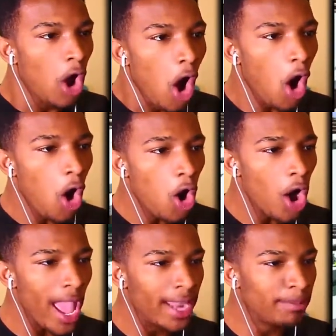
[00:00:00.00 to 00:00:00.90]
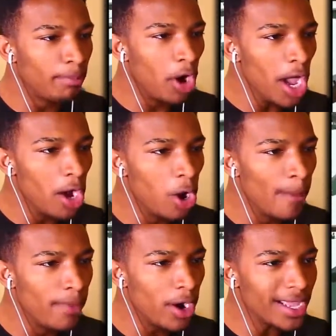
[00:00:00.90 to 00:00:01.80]
Oh, and boy, oh
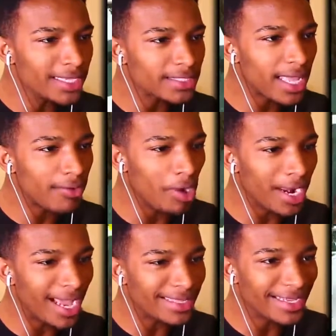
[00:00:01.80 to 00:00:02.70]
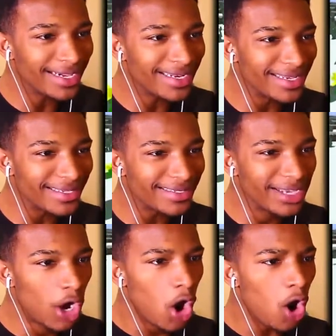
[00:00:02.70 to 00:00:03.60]
boy, is that what I think it is?
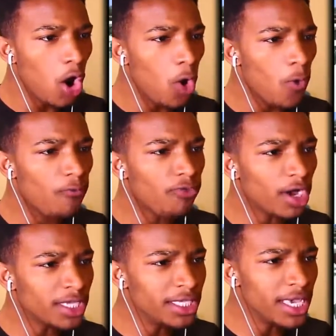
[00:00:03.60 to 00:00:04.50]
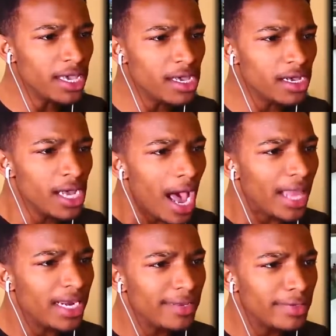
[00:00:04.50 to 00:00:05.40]
Oh, fuck yeah. I
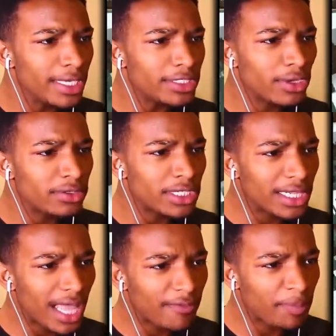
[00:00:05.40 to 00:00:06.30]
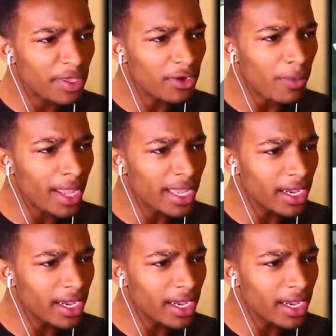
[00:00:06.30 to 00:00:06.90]
didn't even need to go to the lava pit. You're right here.